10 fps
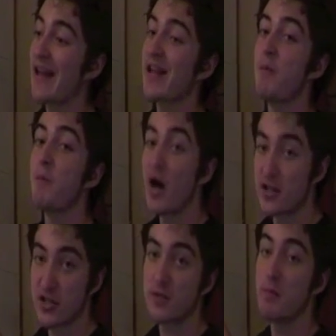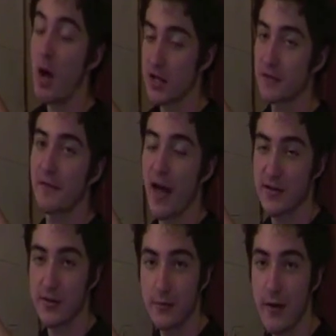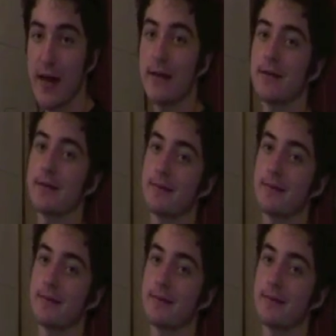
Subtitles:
at a much faster rate.